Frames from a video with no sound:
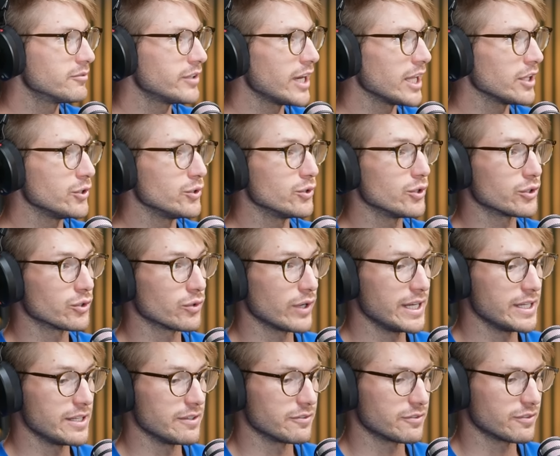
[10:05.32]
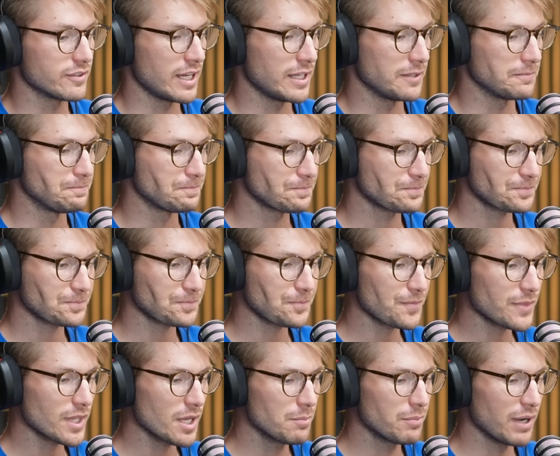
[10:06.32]
value accretive? And
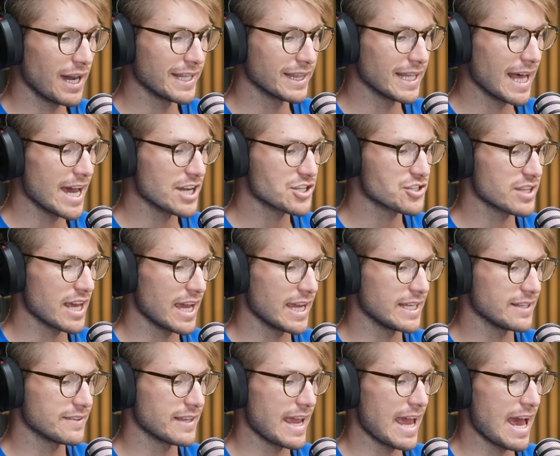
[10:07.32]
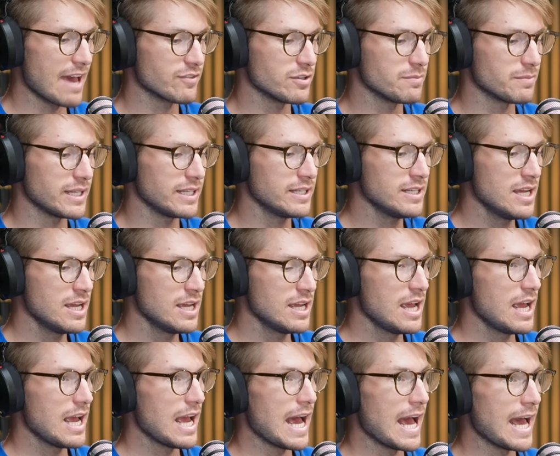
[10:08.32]
by and large, they they haven't been.
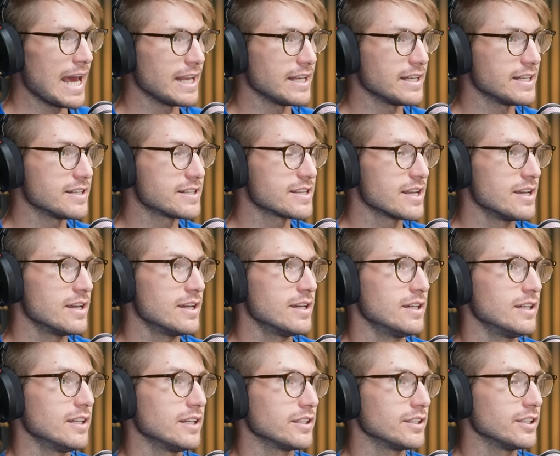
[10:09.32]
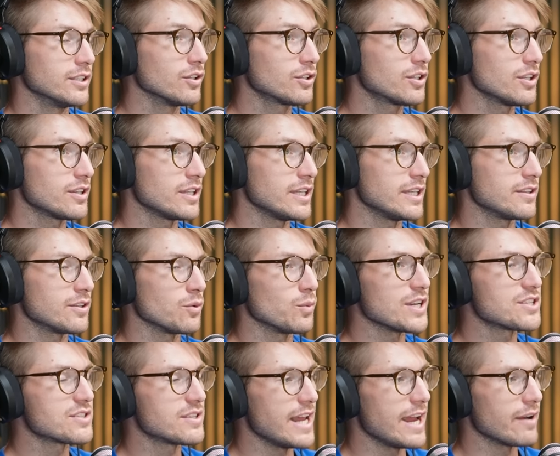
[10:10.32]
And you look at the the Western